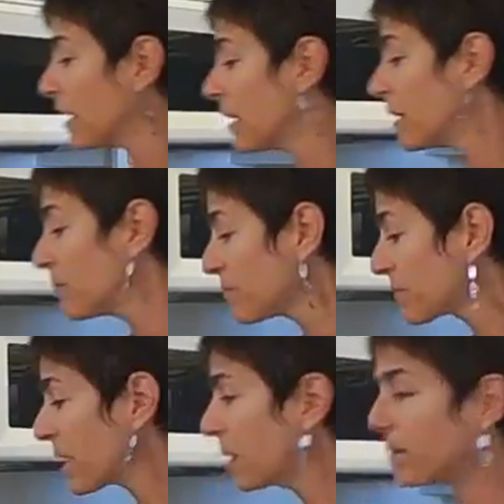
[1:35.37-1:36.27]

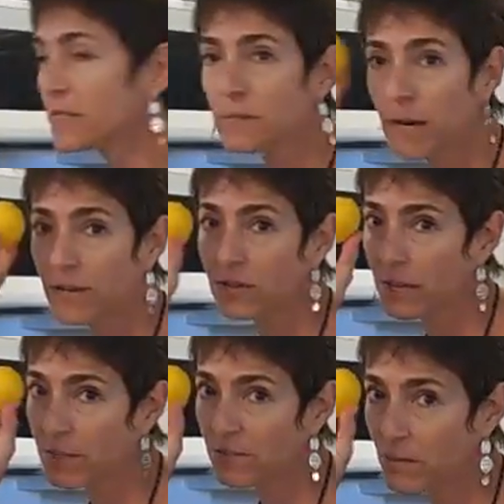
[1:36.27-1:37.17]
I picked a Meyer
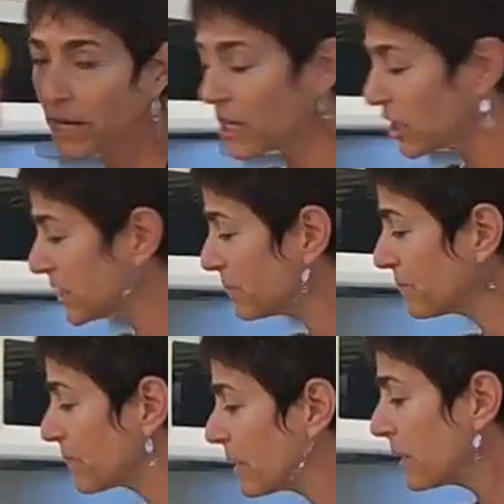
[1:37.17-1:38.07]
lemon from my garden,
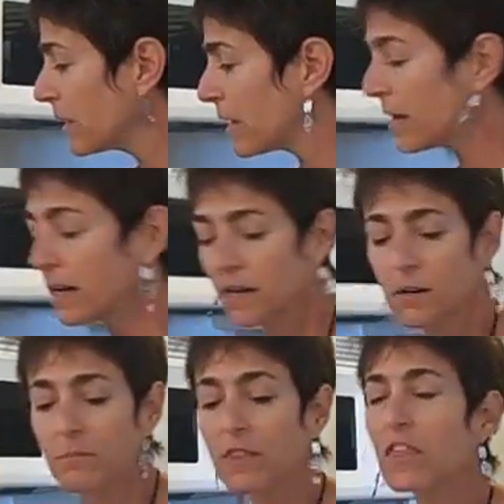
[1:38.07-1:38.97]

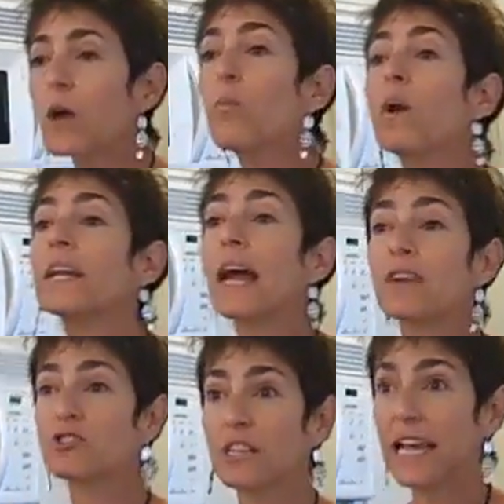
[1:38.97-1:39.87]
that what
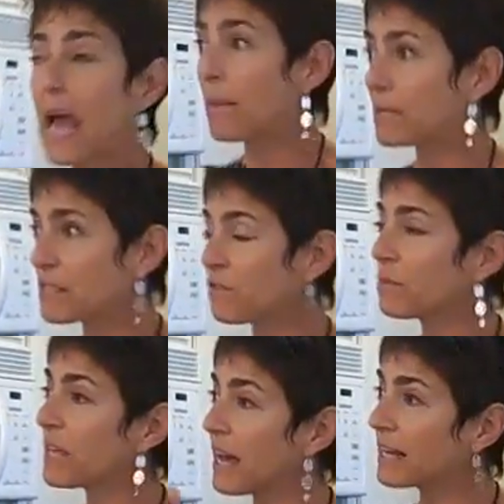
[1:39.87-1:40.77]
actually happens
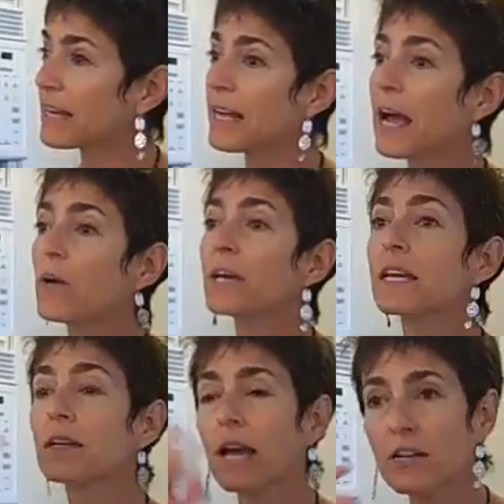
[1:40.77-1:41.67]
from that and how it
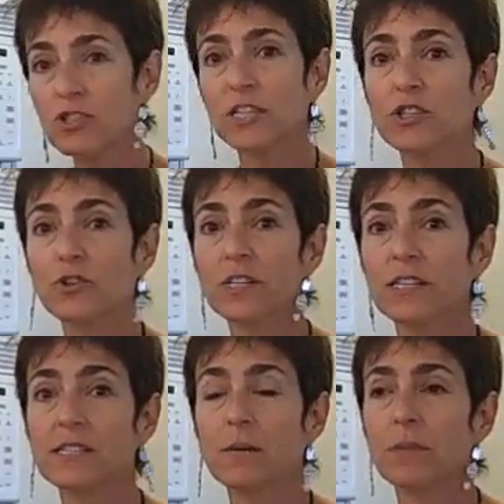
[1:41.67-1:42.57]
can actually turn
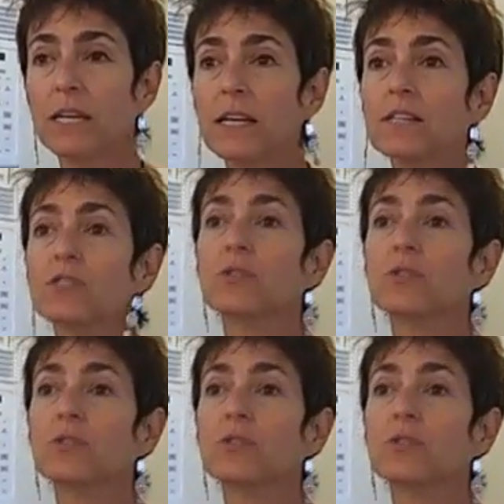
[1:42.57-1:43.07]
into something else.